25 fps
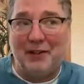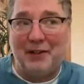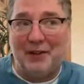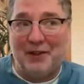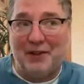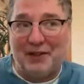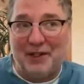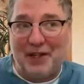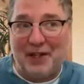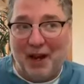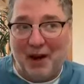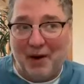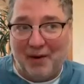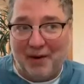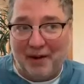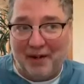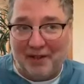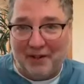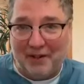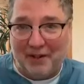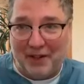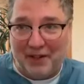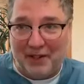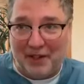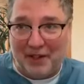learns how to
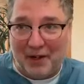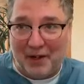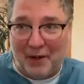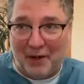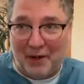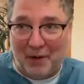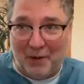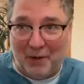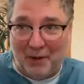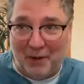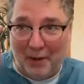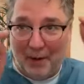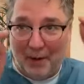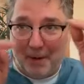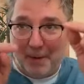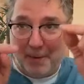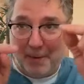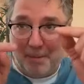just go,